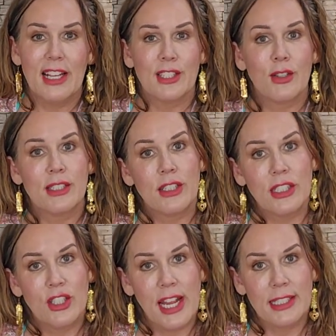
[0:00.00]
So I took
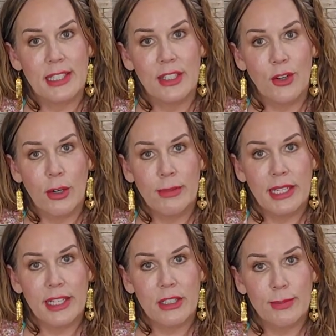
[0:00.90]
a chance and
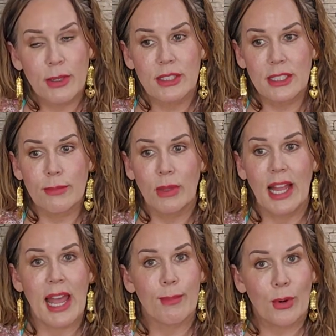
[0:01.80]
normally you're supposed to
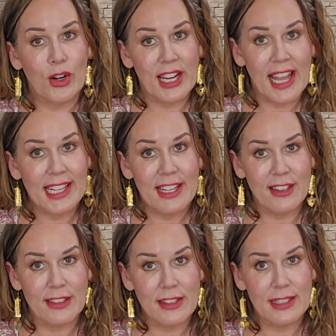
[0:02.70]
plant
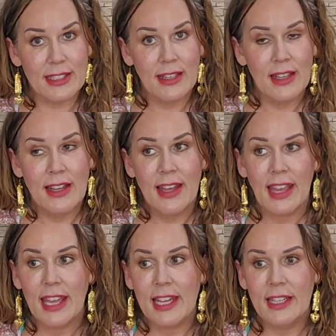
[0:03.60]
perennials
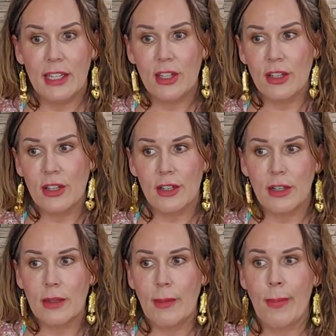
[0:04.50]
in
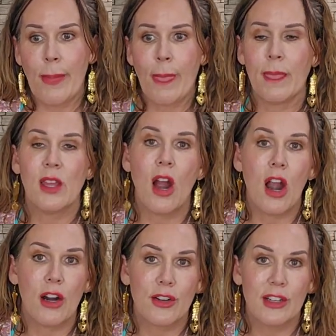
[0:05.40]
your
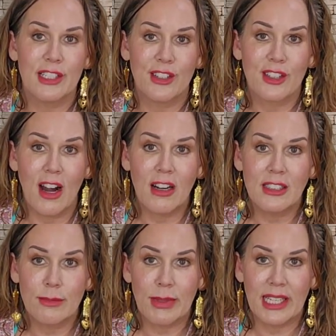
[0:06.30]
yard or in your
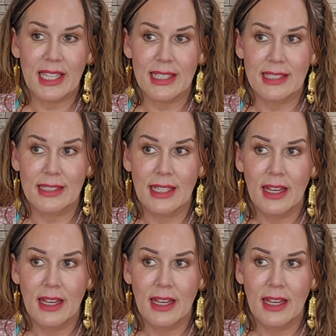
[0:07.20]
garden because